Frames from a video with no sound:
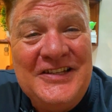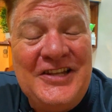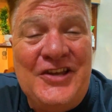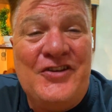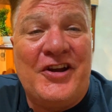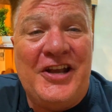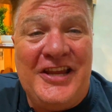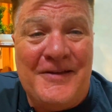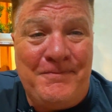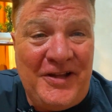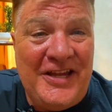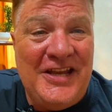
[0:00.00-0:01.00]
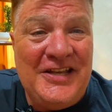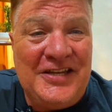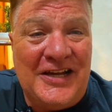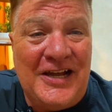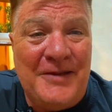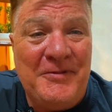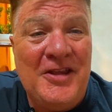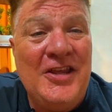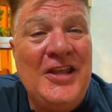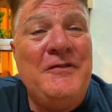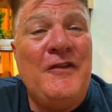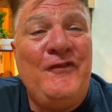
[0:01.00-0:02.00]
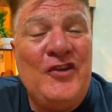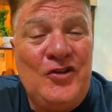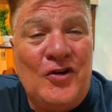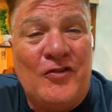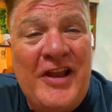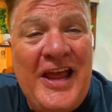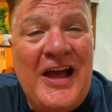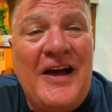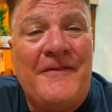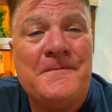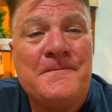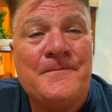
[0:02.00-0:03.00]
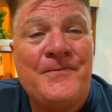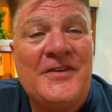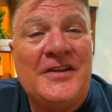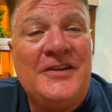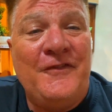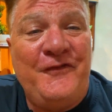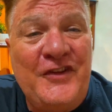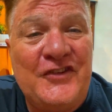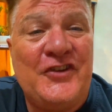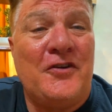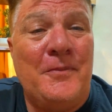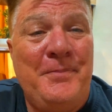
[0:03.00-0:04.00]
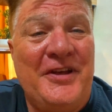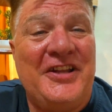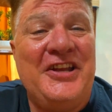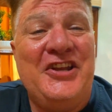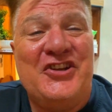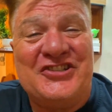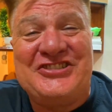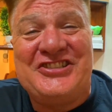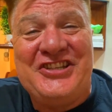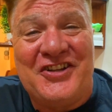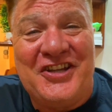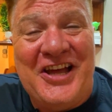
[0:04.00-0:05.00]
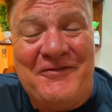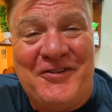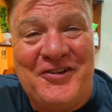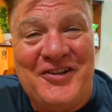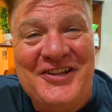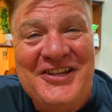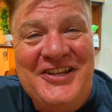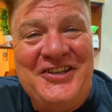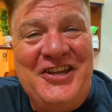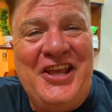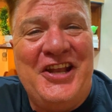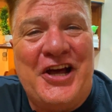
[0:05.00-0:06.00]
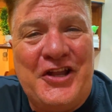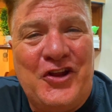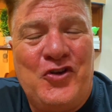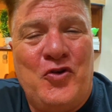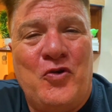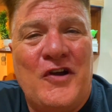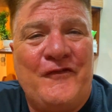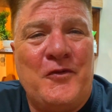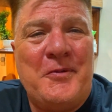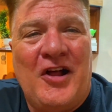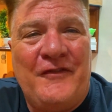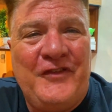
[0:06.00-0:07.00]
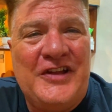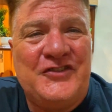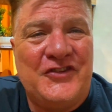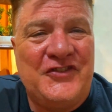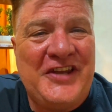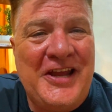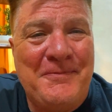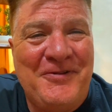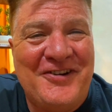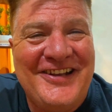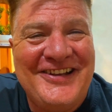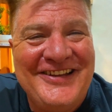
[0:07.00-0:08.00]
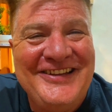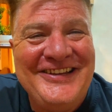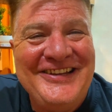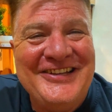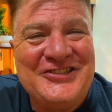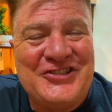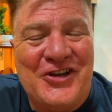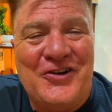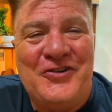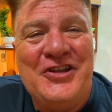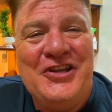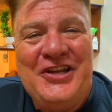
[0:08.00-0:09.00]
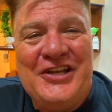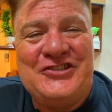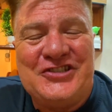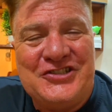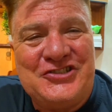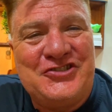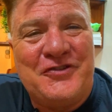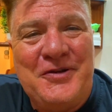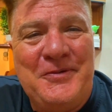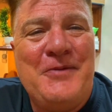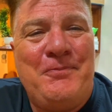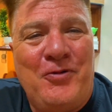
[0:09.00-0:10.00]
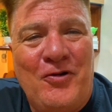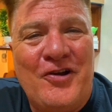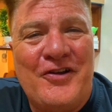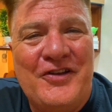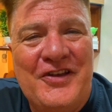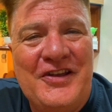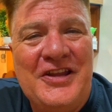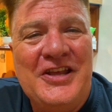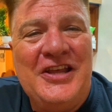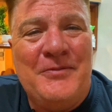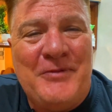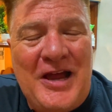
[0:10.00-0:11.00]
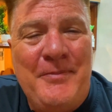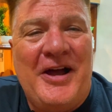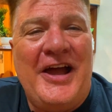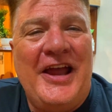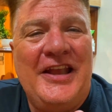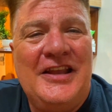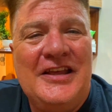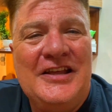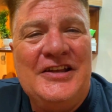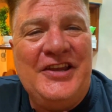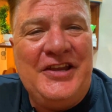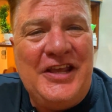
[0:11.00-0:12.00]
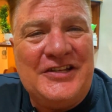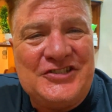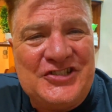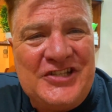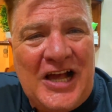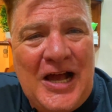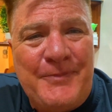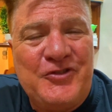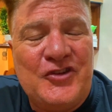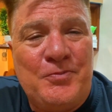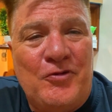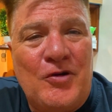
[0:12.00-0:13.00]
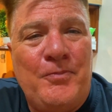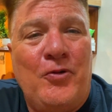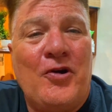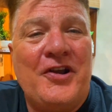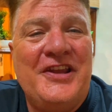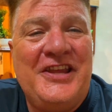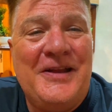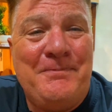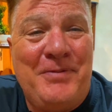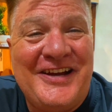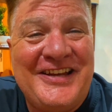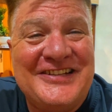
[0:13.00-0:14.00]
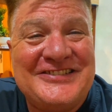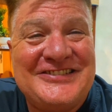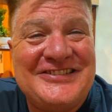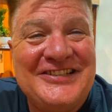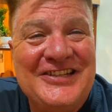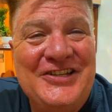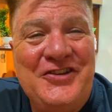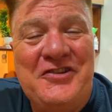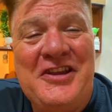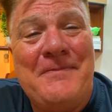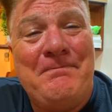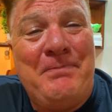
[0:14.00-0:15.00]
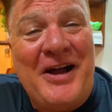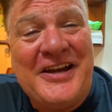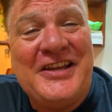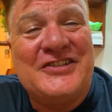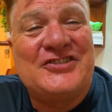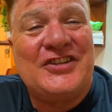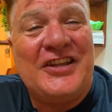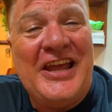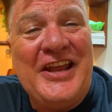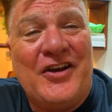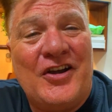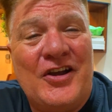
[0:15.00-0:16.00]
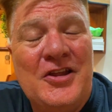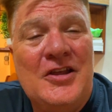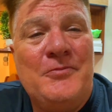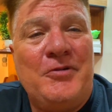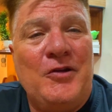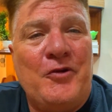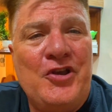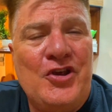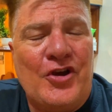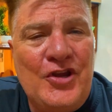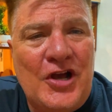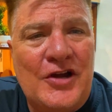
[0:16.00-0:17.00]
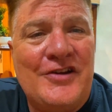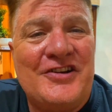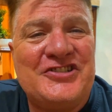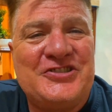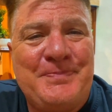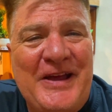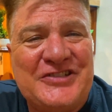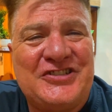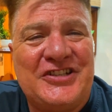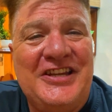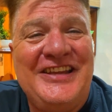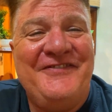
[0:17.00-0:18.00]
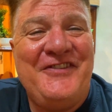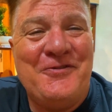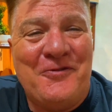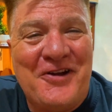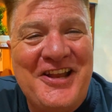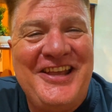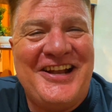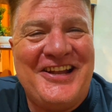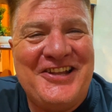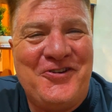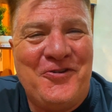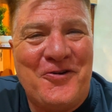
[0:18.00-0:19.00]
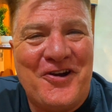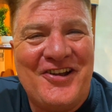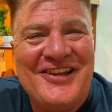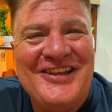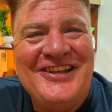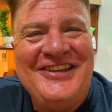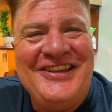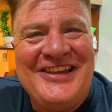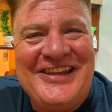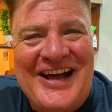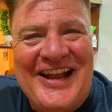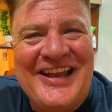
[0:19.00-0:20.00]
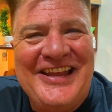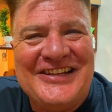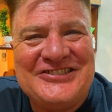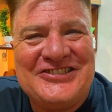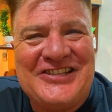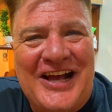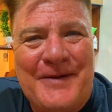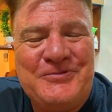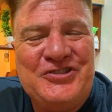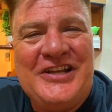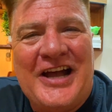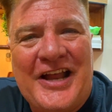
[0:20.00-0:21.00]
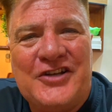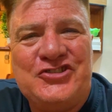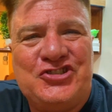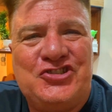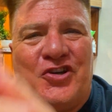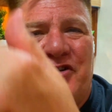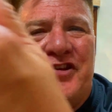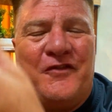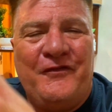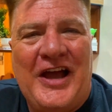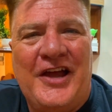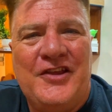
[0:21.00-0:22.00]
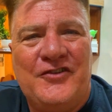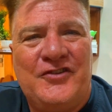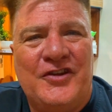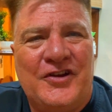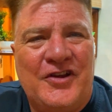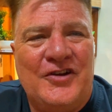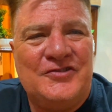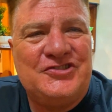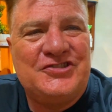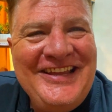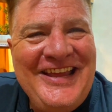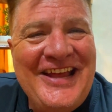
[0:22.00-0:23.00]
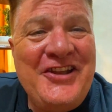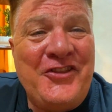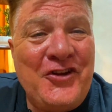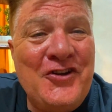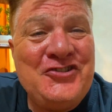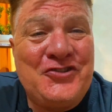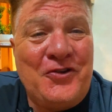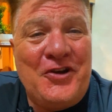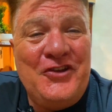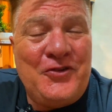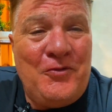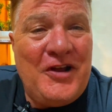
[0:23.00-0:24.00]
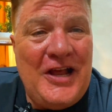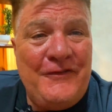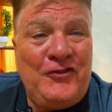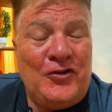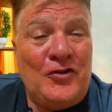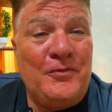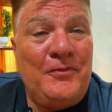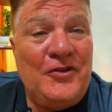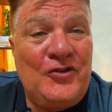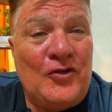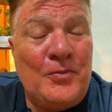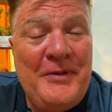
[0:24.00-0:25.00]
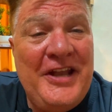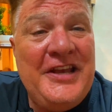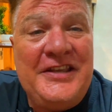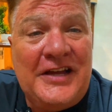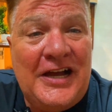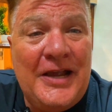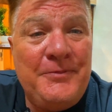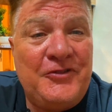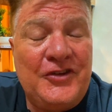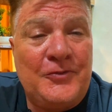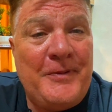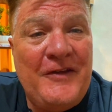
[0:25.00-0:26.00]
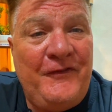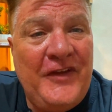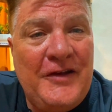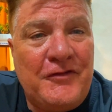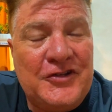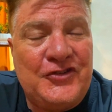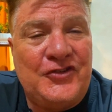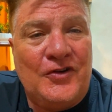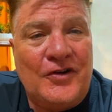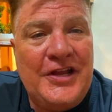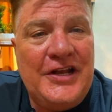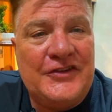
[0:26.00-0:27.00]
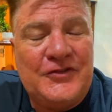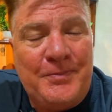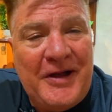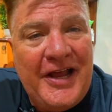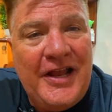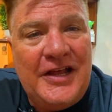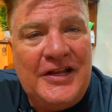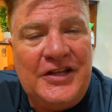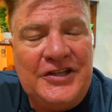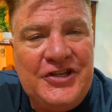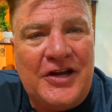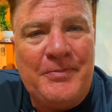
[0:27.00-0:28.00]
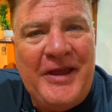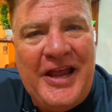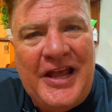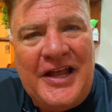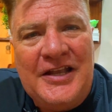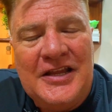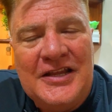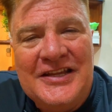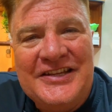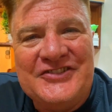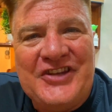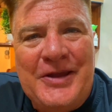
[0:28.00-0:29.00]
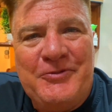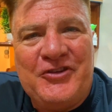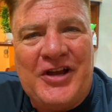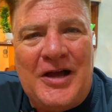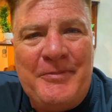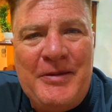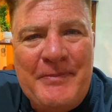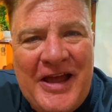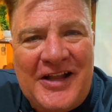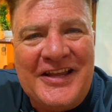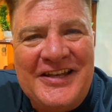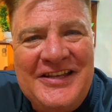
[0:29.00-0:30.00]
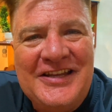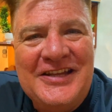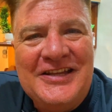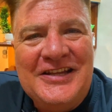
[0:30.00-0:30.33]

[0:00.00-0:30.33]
that you're going to get playing time, even if you don't have the physical ability or skill level to get on the court from an offensive standpoint. So it's extremely important in my mind to get stops is more important than get buckets. You can get buckets later, but when you're younger, especially if you want to get on the court, you got to get stops. You got to show your value to the coach. And the third story is the one I've told told many times. It's my favorite story, and it's about a young man. His name's Tommy Mallon.